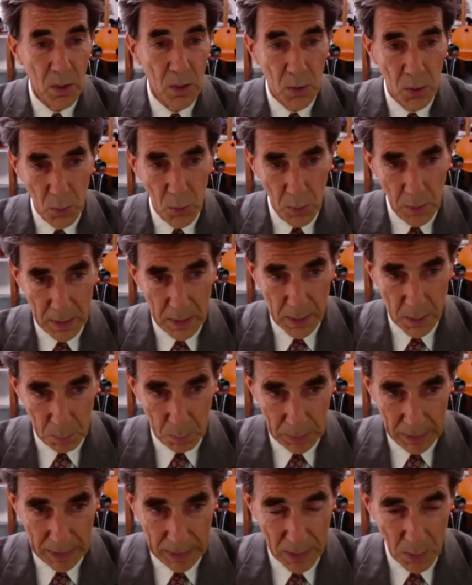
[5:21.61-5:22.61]
to
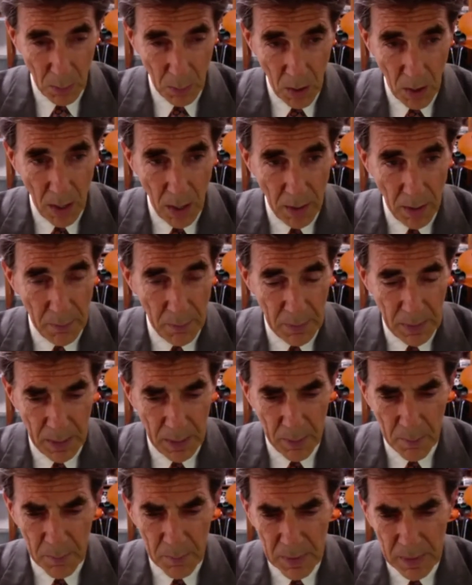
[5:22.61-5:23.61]
explain to all of
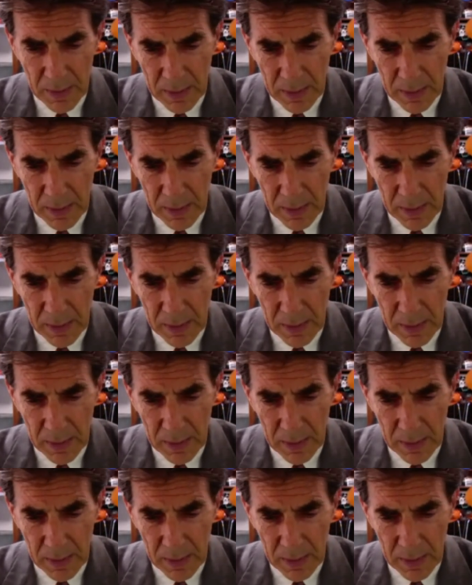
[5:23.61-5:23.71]
them